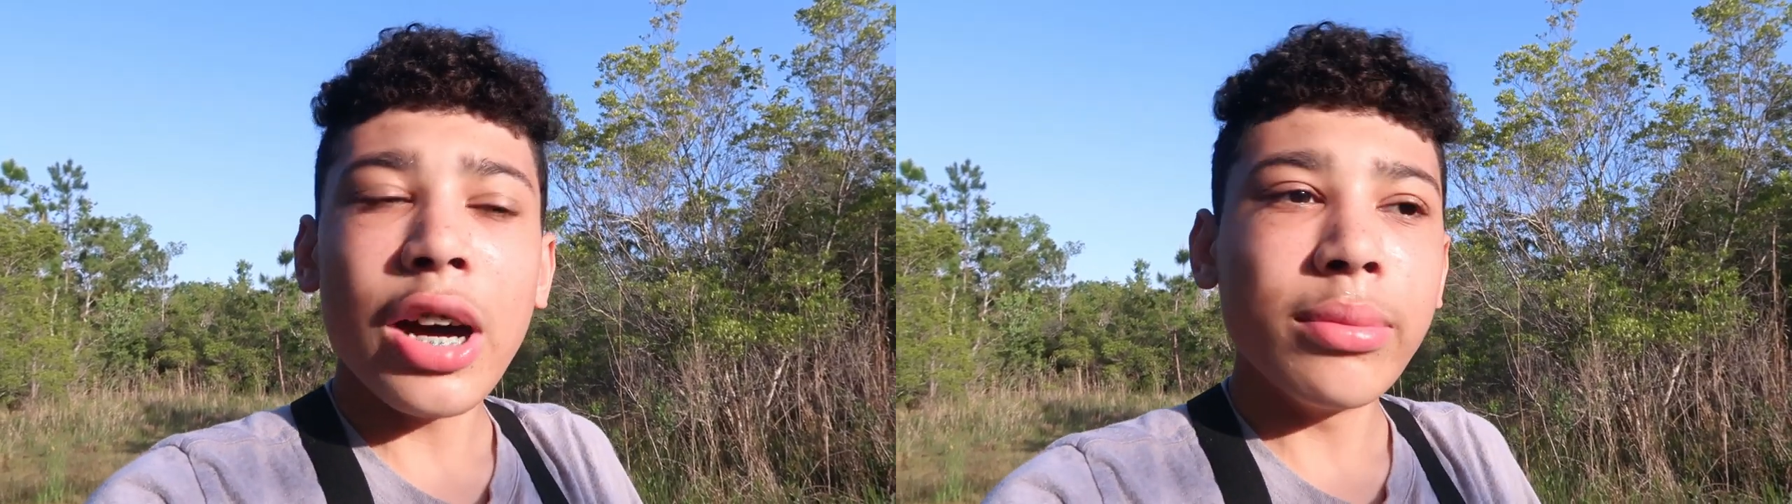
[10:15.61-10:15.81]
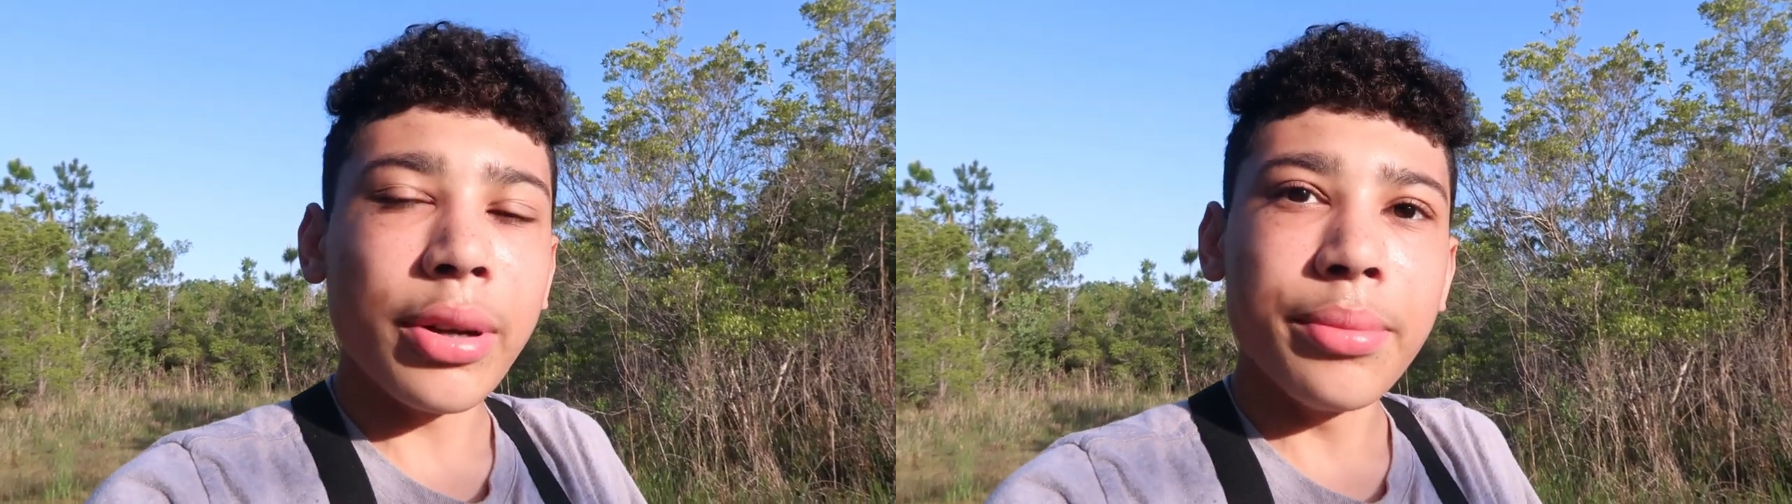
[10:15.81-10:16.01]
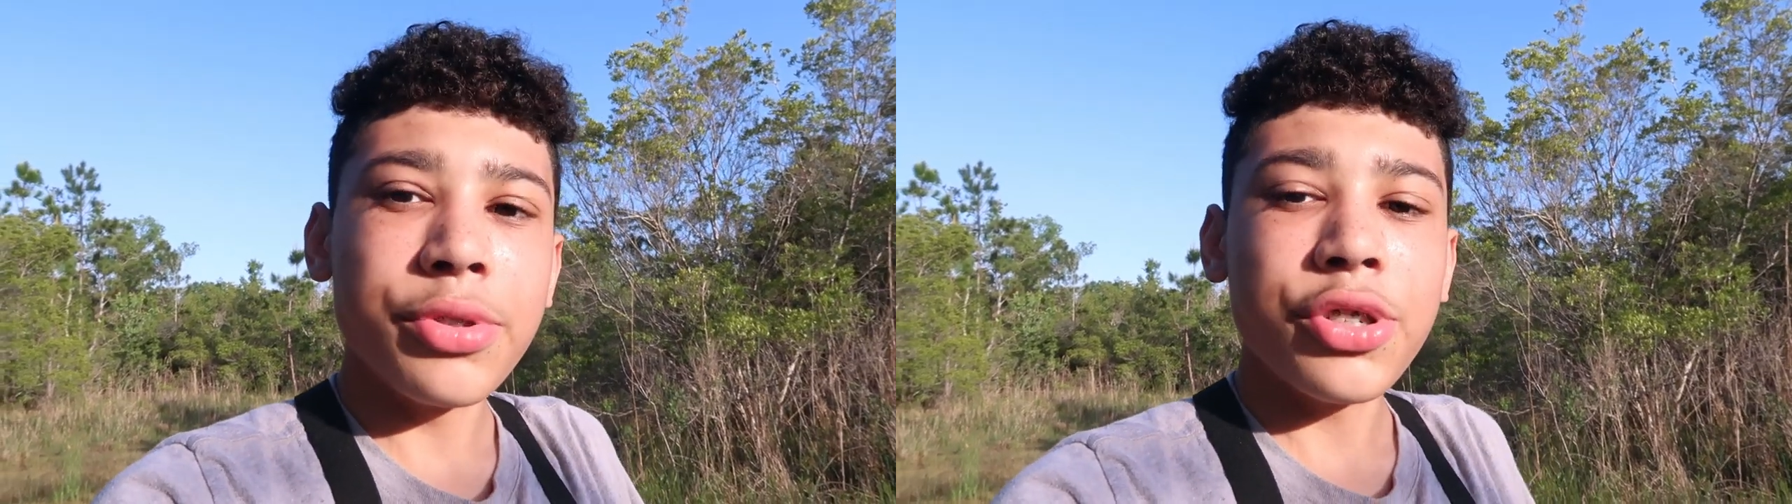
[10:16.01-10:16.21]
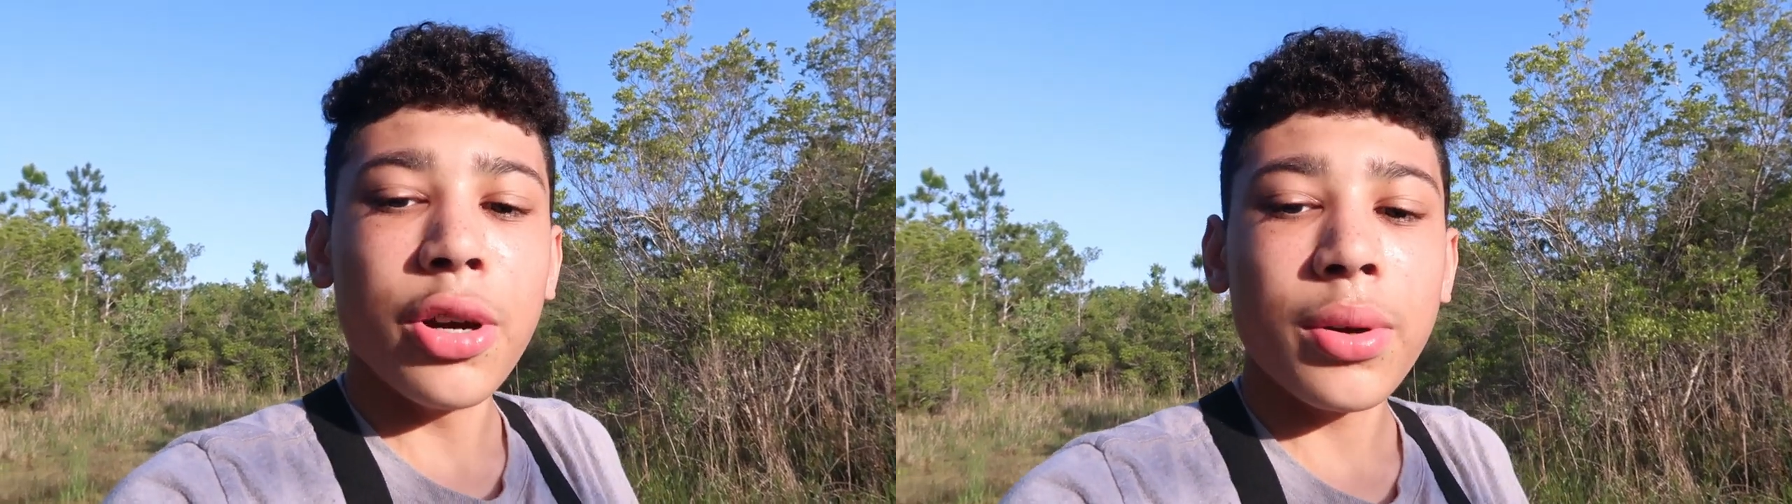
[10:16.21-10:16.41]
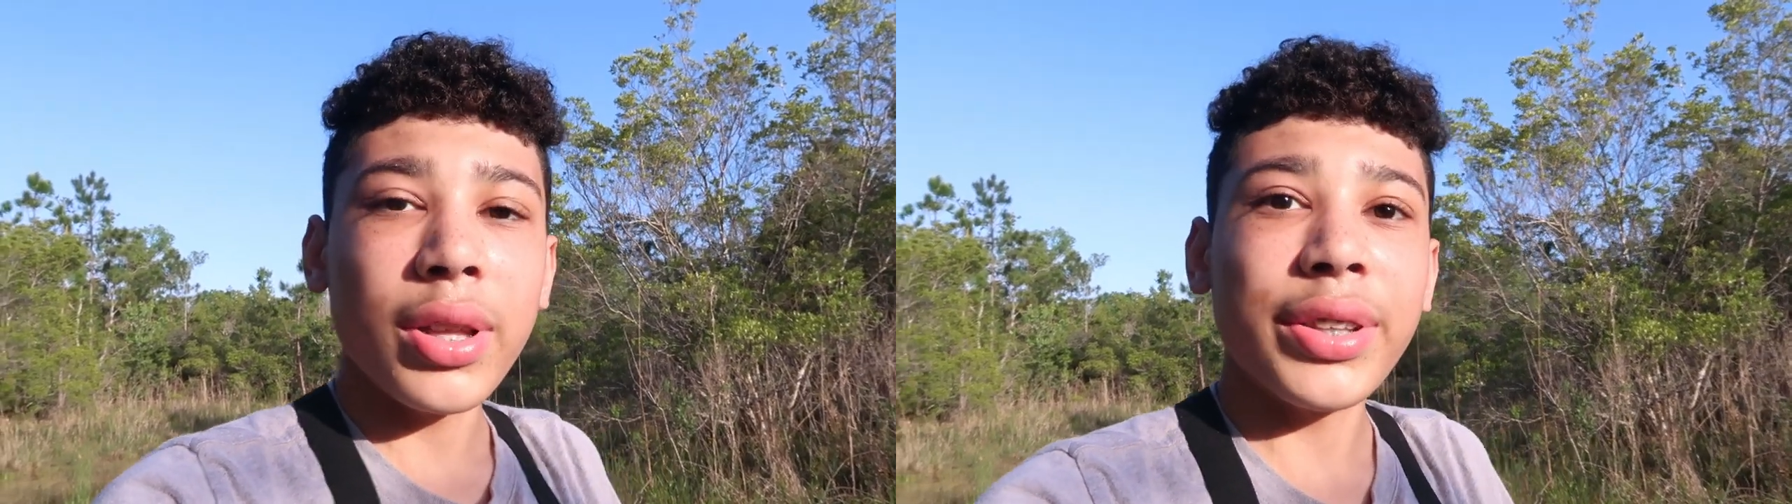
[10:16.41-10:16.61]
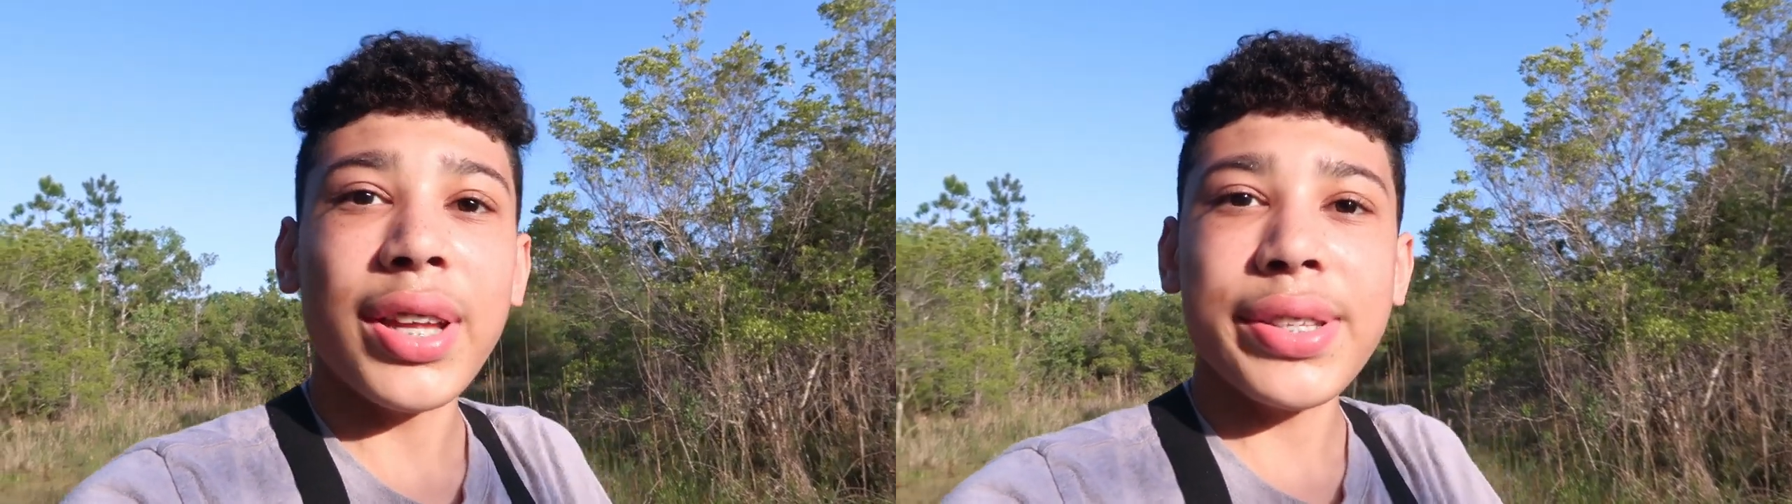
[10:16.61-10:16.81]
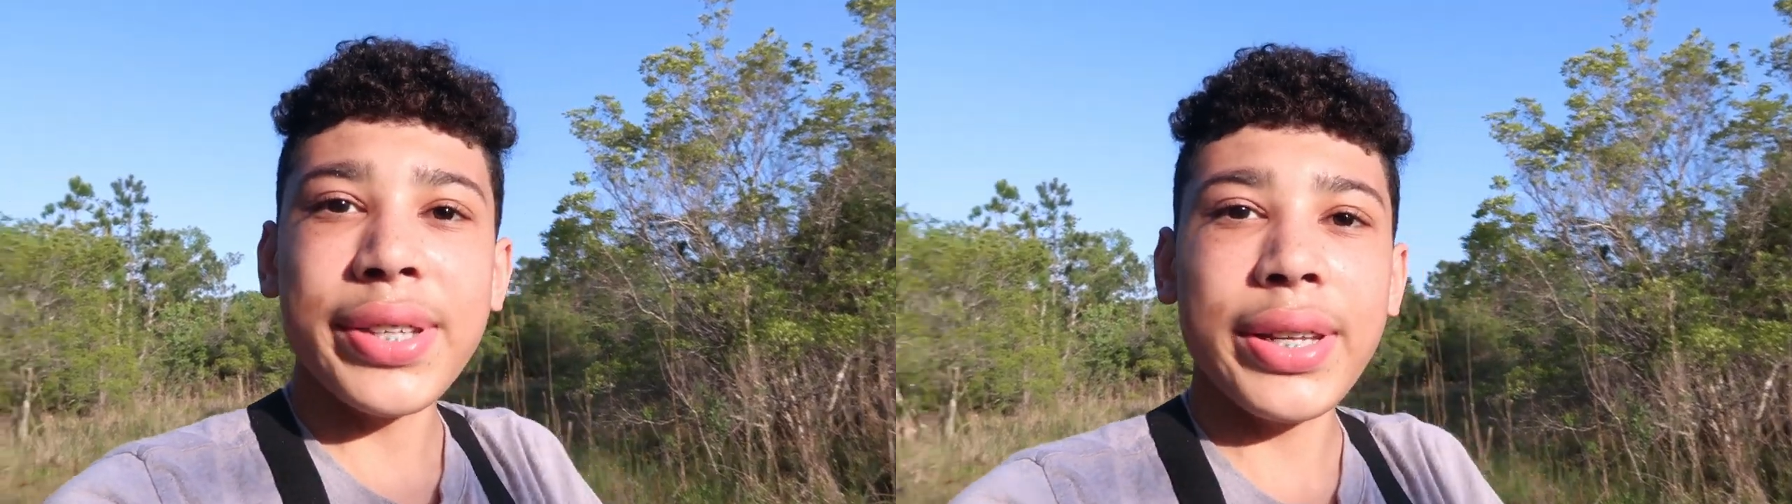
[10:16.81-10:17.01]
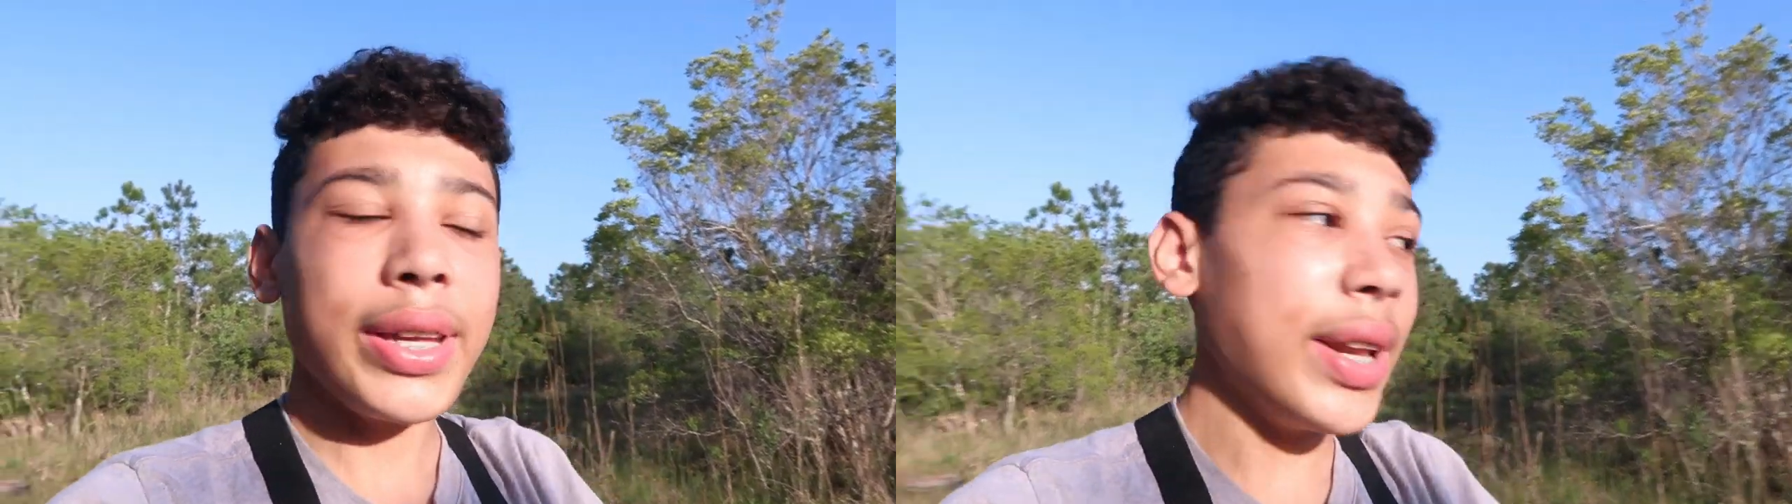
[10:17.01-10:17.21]
let them soak, let that
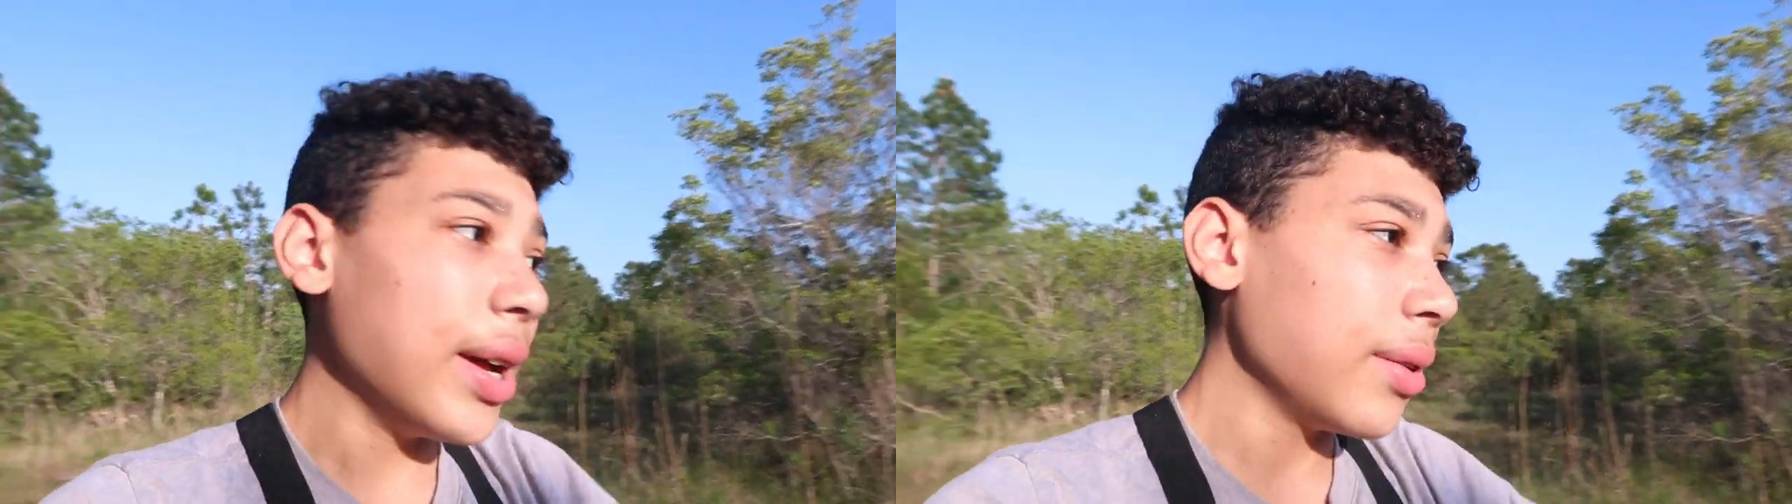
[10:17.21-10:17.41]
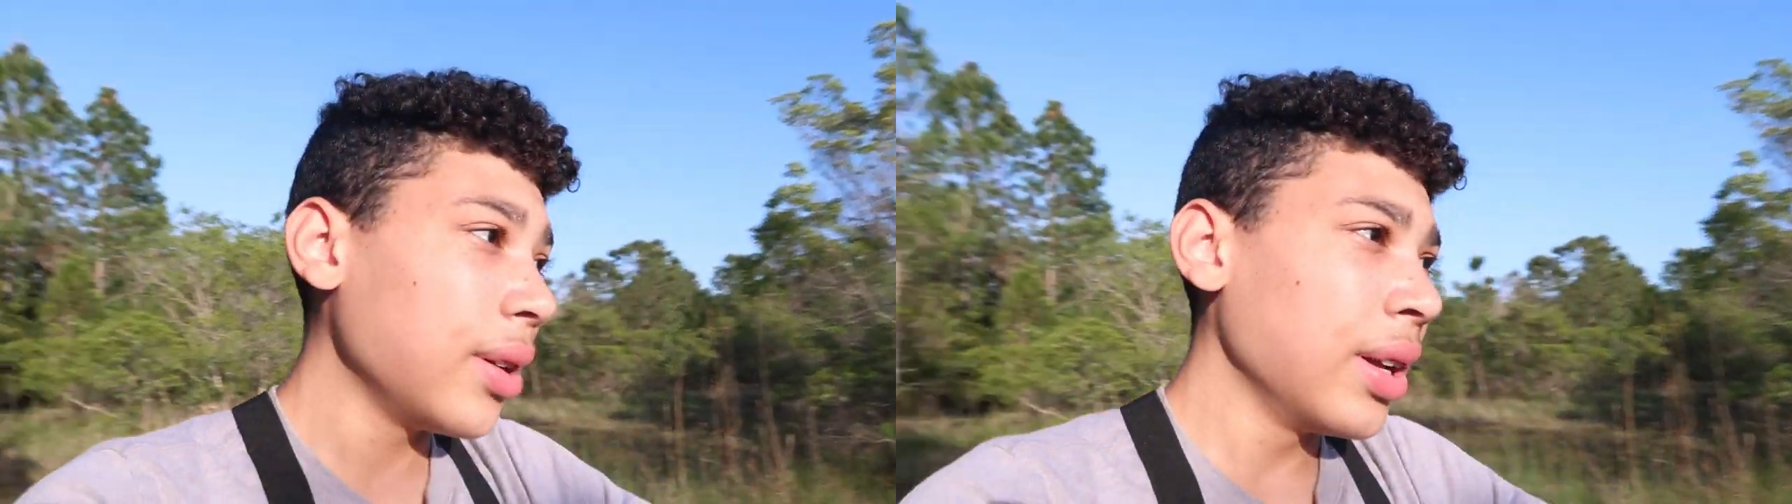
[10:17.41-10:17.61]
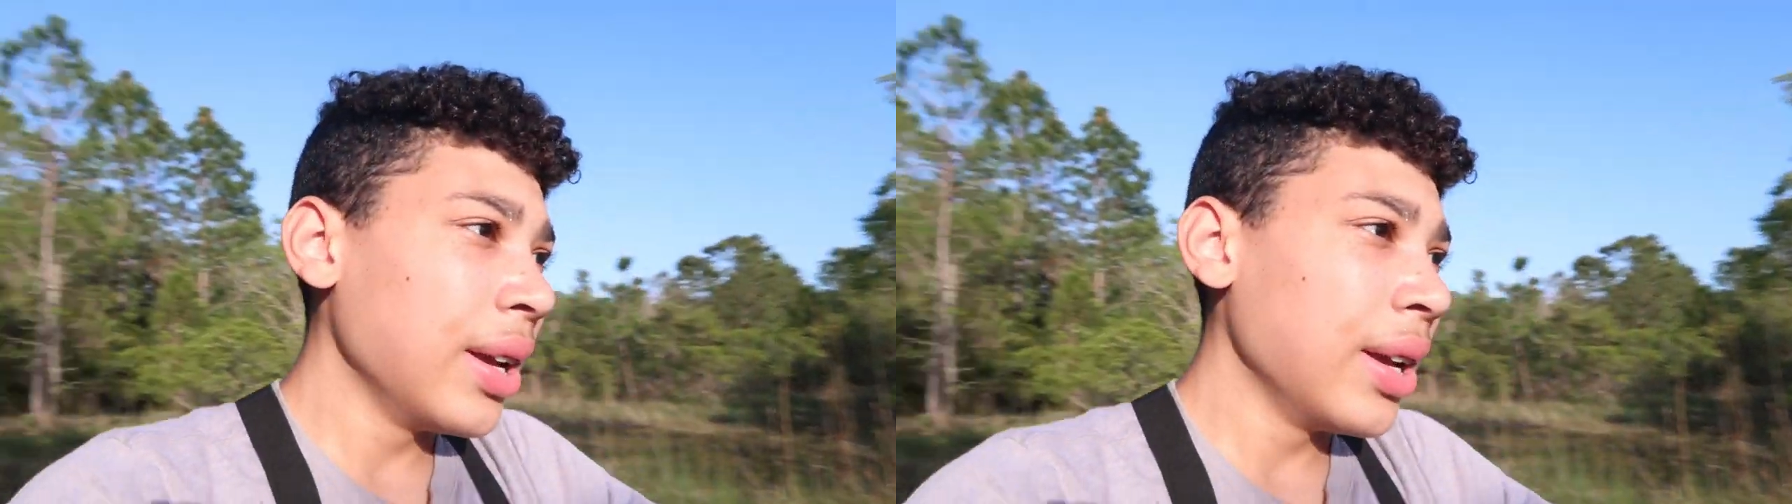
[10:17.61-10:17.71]
scent get out